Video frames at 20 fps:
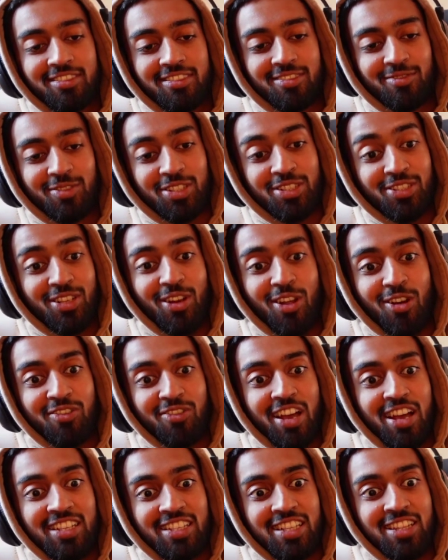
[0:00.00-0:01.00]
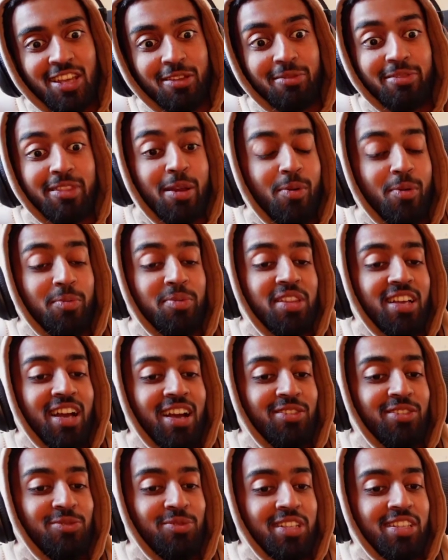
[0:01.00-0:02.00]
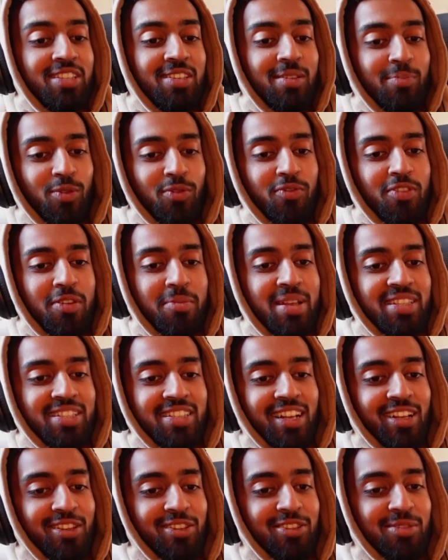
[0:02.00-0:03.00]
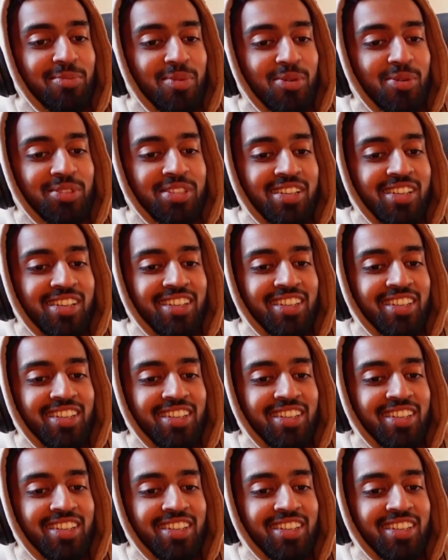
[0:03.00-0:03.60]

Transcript: which is a lot of guys, and they're probably the guys who need to improve their mental health the most.